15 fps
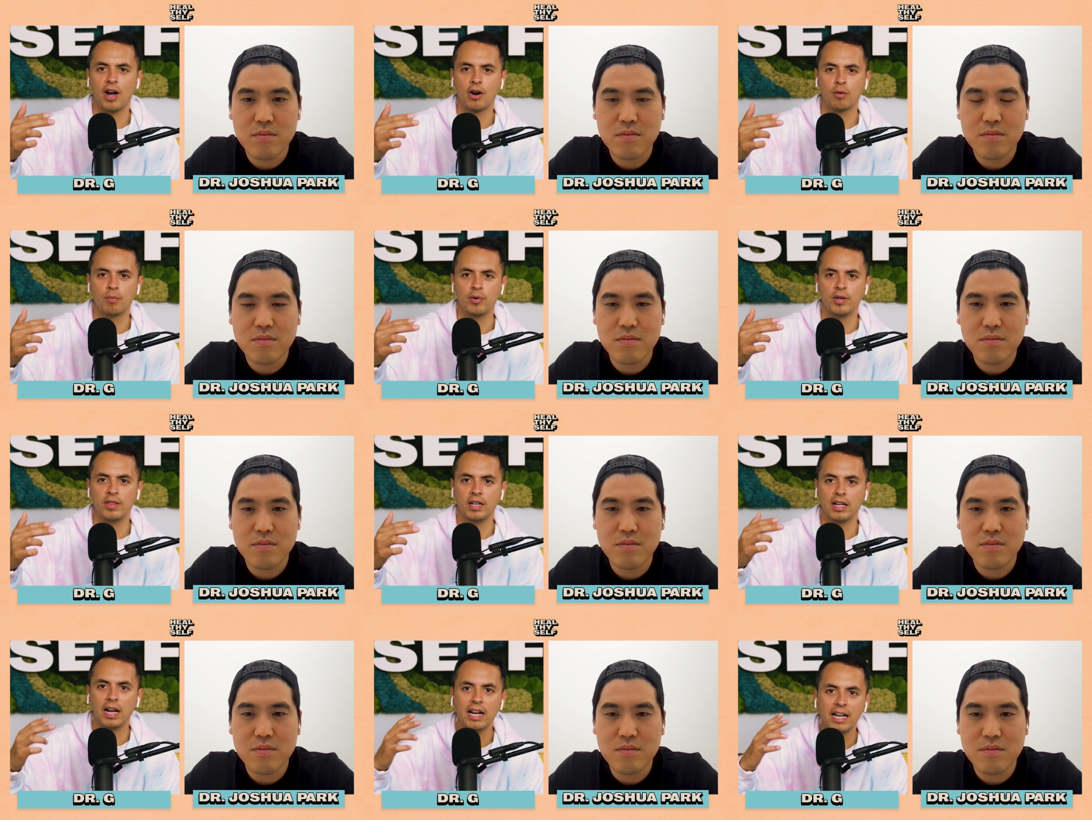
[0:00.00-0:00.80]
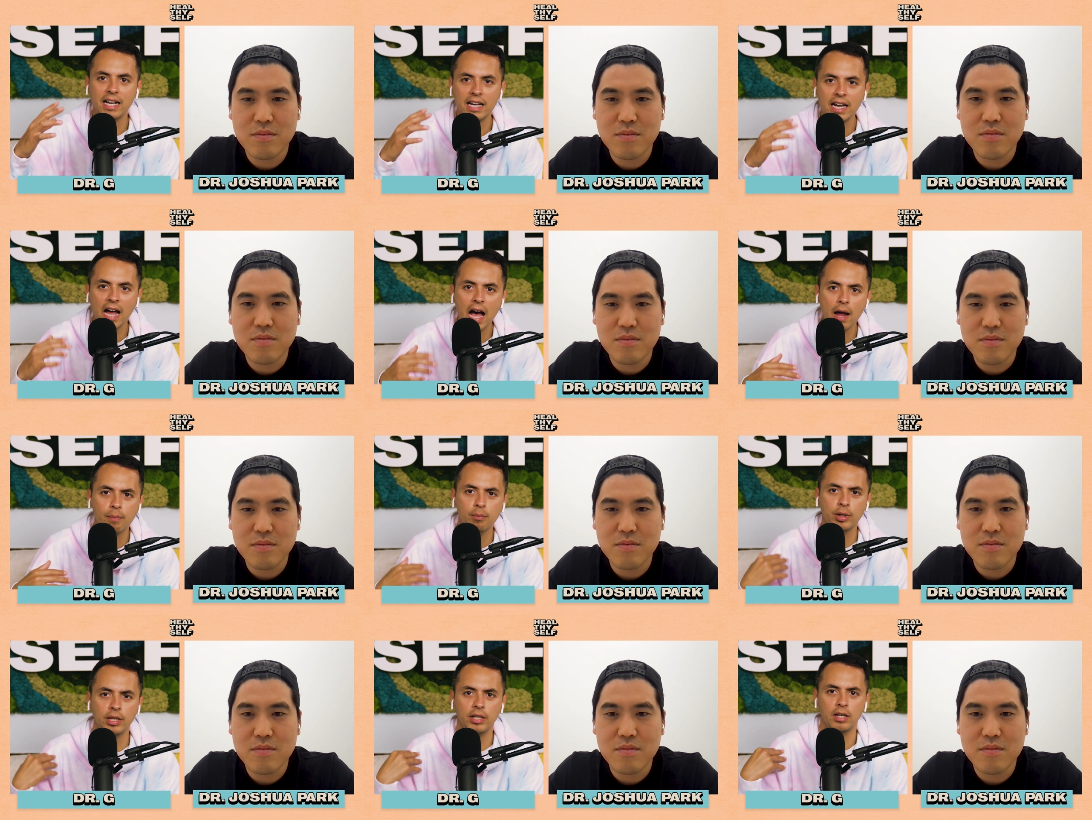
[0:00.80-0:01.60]
Speaker 1: our breathing? Not
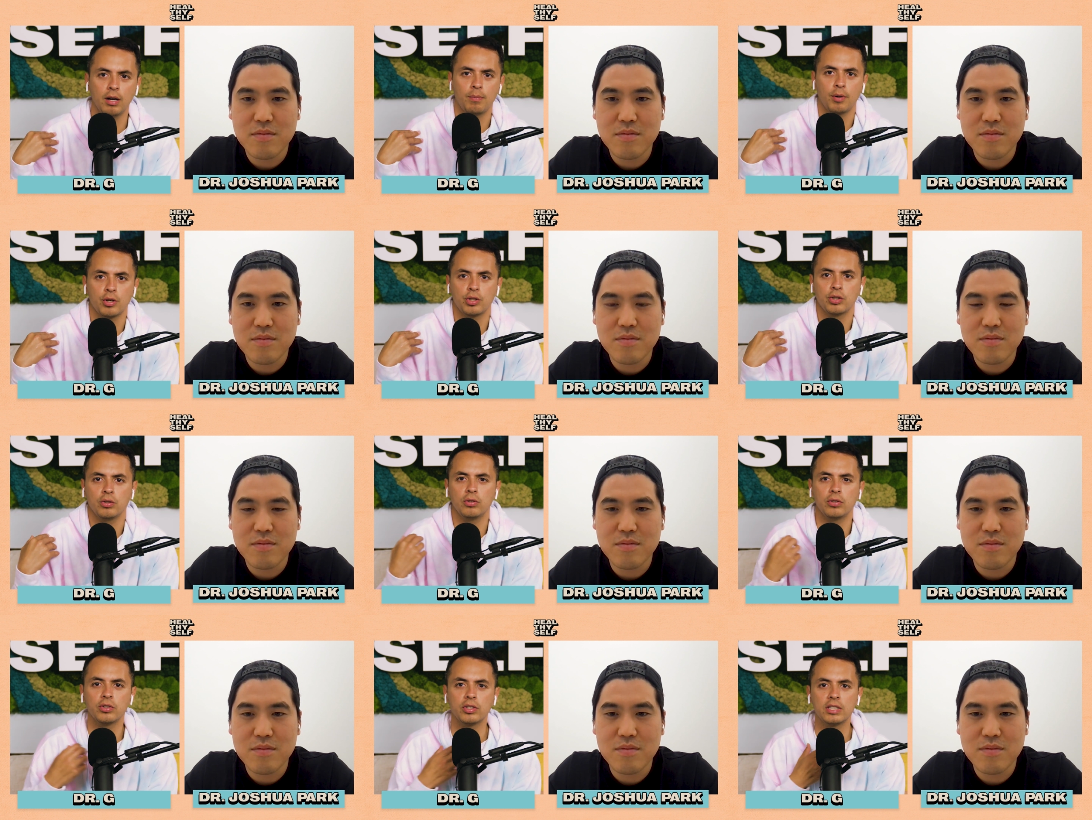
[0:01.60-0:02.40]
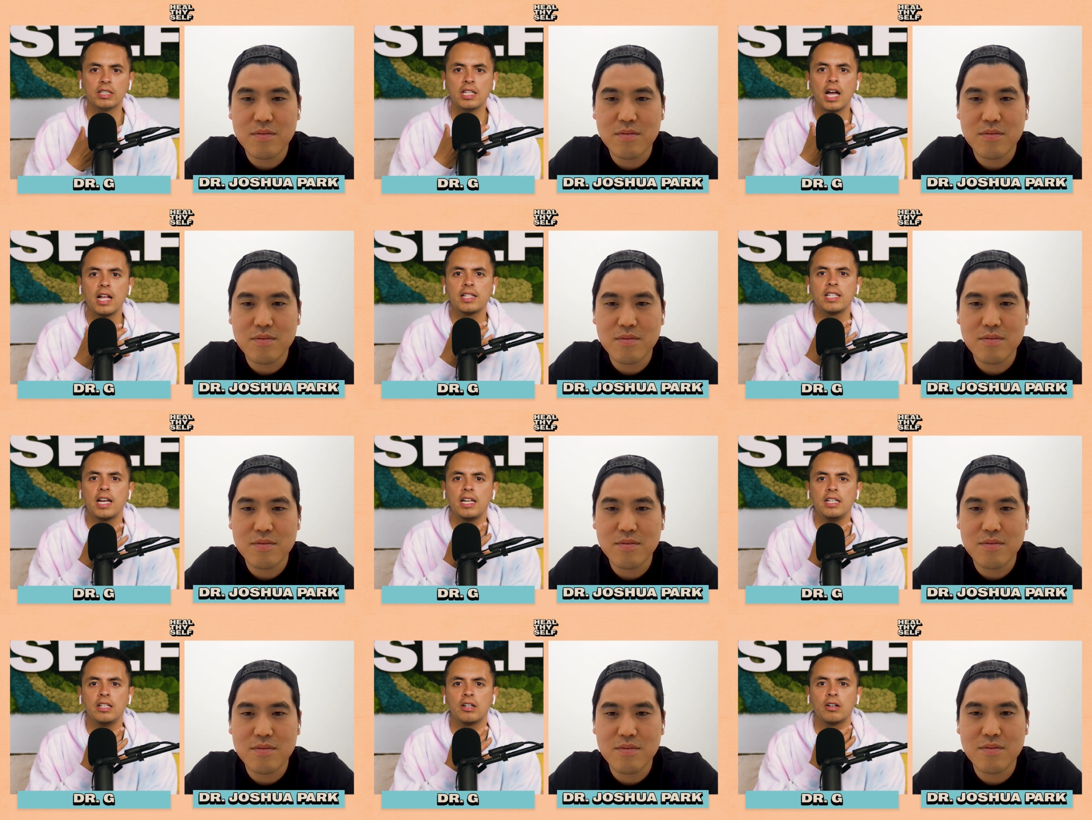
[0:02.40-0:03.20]
bringing up our shoulders, not
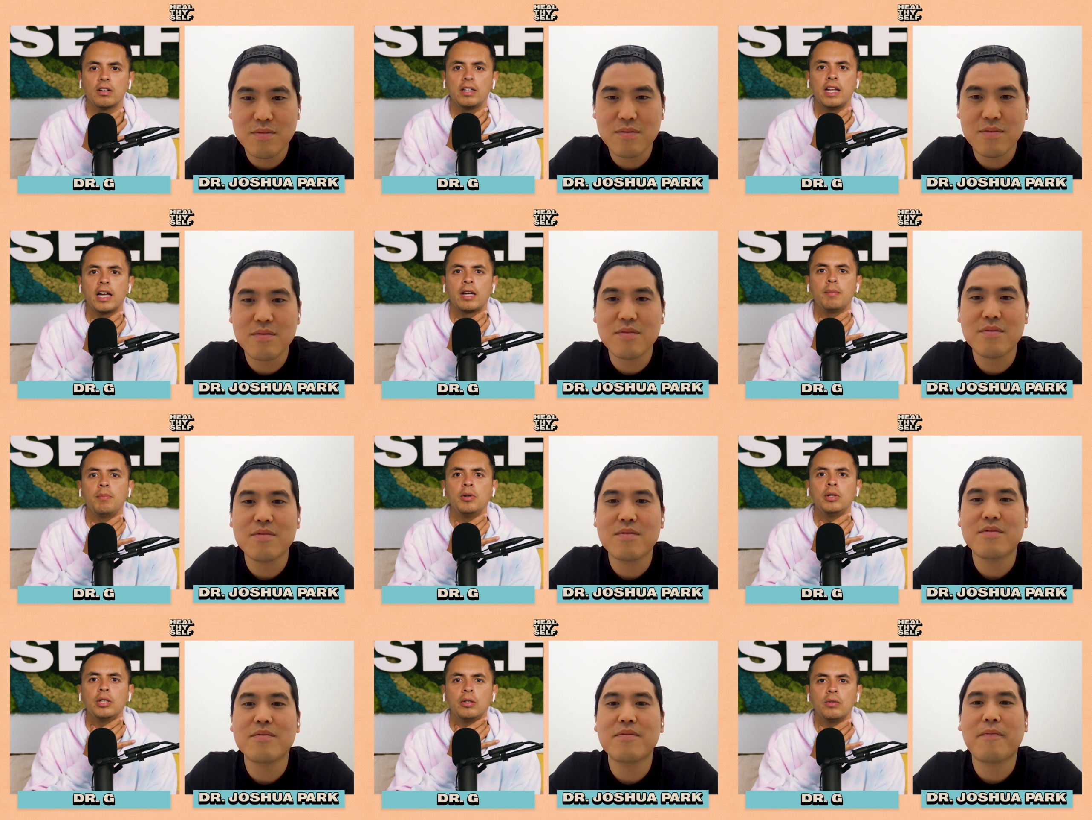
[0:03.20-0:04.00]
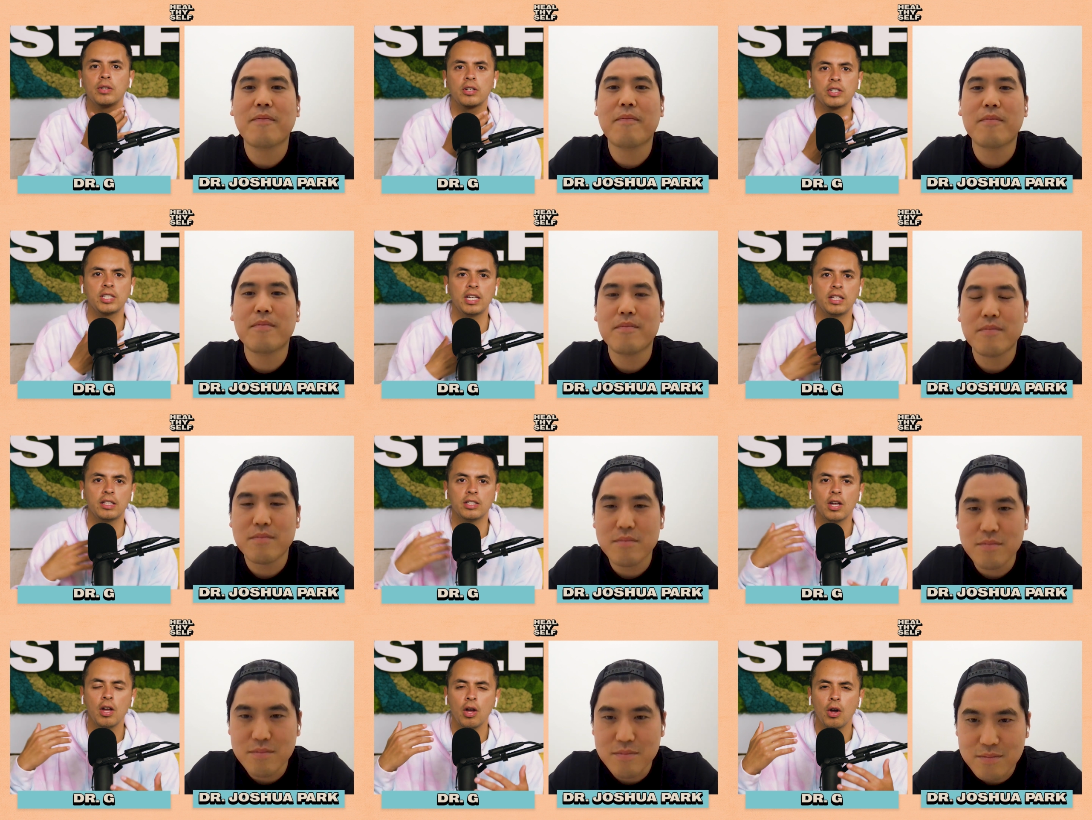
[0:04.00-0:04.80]
tightening our neck, pulling with our scalenes.
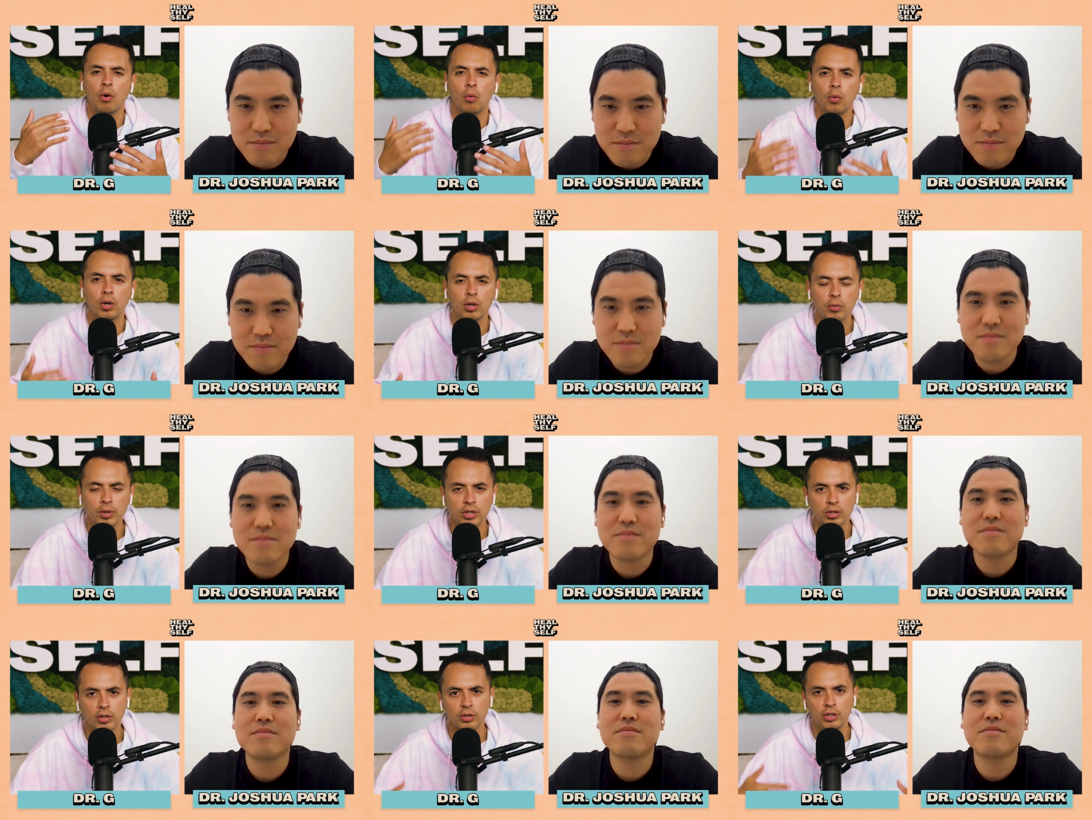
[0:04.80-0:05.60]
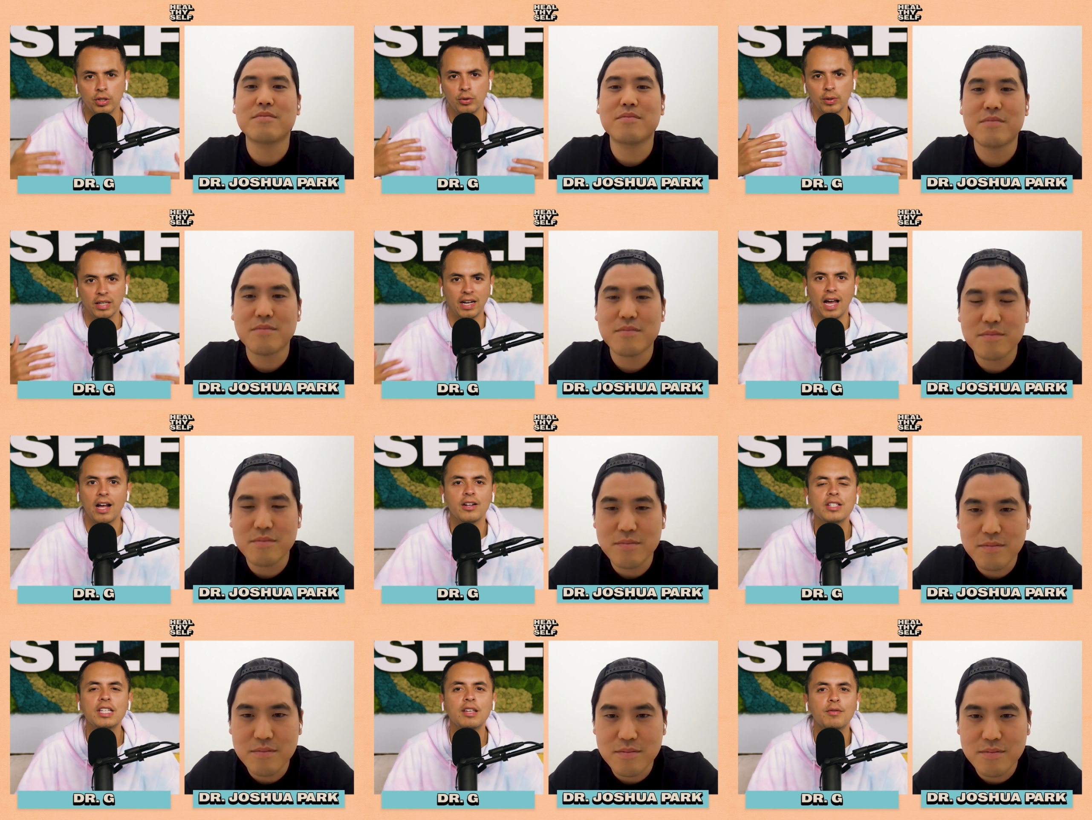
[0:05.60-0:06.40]
What do we start doing? And how
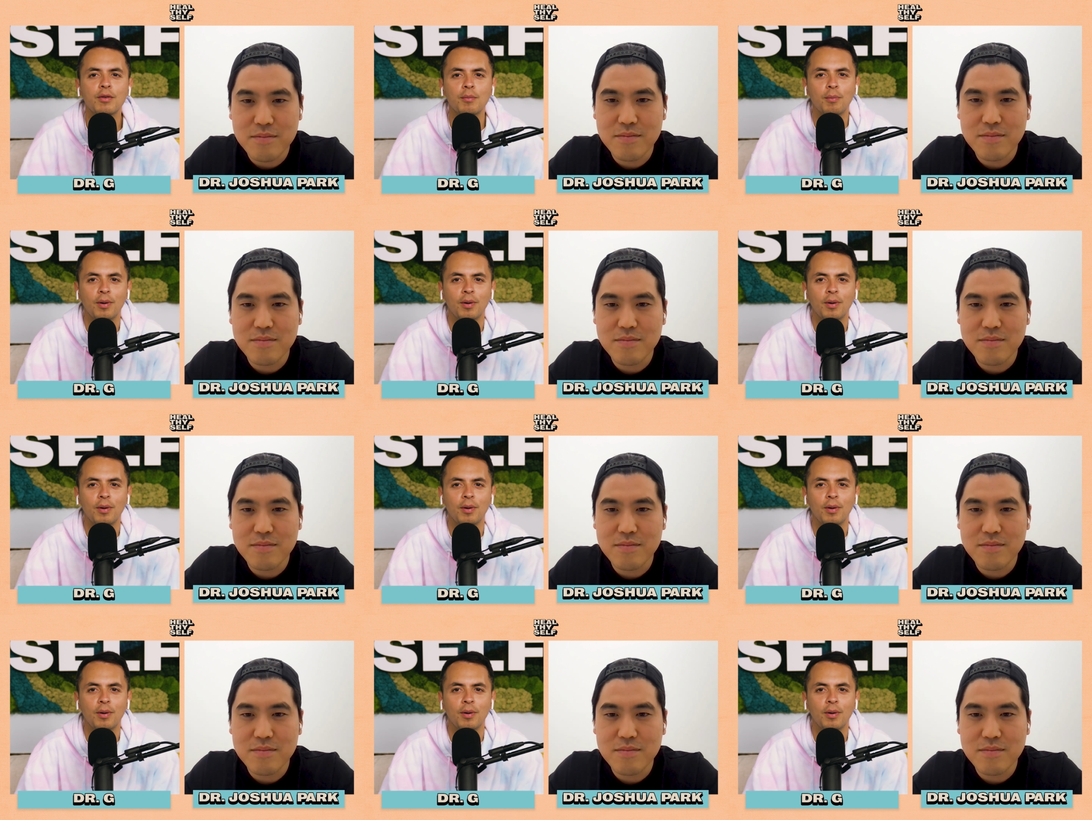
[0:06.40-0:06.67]
does even?